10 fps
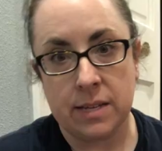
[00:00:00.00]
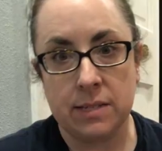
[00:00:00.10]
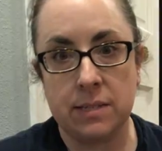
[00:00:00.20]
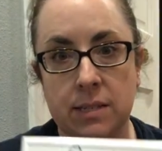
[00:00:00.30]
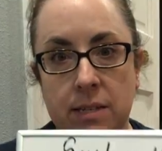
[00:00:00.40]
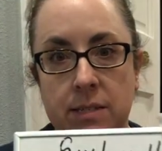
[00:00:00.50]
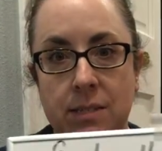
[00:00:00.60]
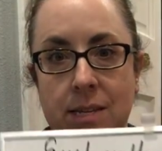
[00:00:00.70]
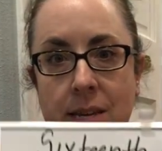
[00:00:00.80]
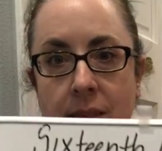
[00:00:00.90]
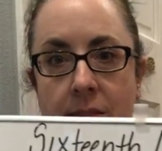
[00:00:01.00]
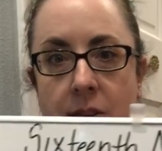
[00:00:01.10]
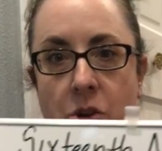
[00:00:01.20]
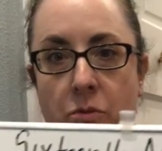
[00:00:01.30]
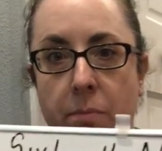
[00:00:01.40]
16th
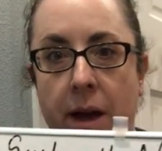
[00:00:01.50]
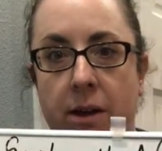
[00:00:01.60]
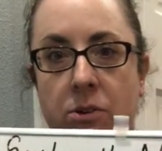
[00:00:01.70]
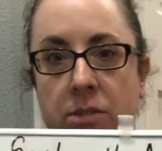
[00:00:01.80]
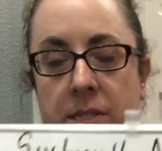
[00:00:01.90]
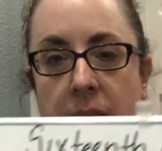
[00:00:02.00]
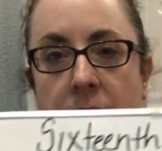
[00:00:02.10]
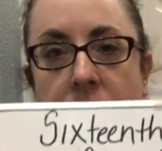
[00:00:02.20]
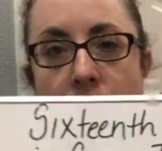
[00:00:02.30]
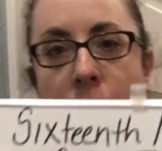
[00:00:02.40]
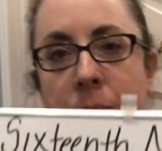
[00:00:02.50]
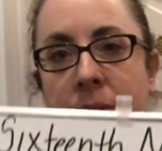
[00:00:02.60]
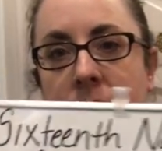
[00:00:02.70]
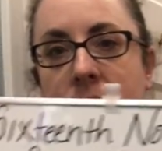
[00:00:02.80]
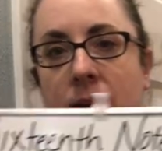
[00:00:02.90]
note patterns in
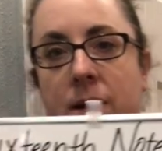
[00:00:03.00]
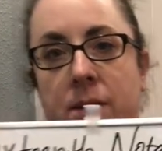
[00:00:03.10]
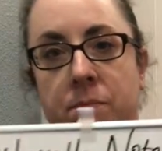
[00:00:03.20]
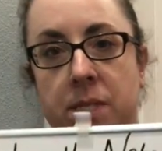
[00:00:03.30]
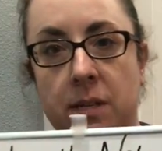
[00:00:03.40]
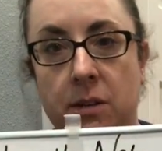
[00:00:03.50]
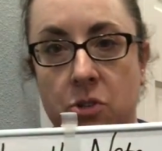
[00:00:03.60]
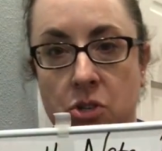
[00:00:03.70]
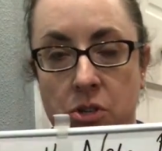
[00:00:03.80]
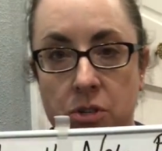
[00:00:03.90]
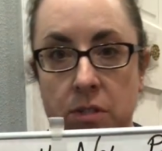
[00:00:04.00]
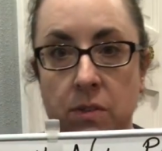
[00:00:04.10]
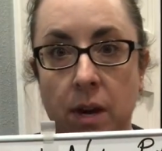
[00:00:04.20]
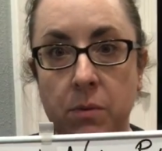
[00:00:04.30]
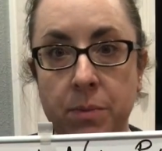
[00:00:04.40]
common time signature. So
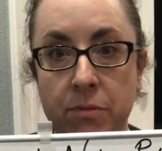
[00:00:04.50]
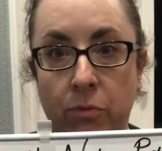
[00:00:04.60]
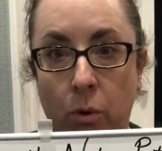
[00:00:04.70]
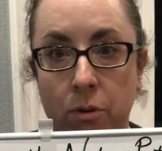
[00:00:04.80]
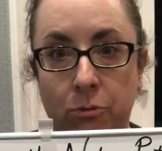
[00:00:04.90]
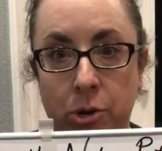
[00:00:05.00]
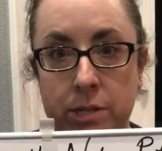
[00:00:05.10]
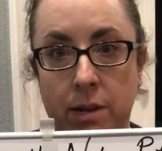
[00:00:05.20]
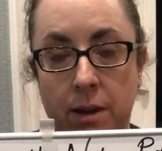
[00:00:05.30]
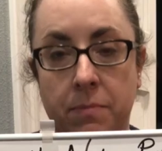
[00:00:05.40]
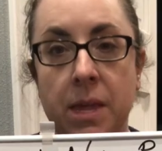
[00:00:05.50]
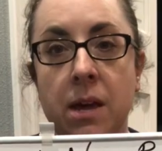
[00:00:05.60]
that would be 4/4 time.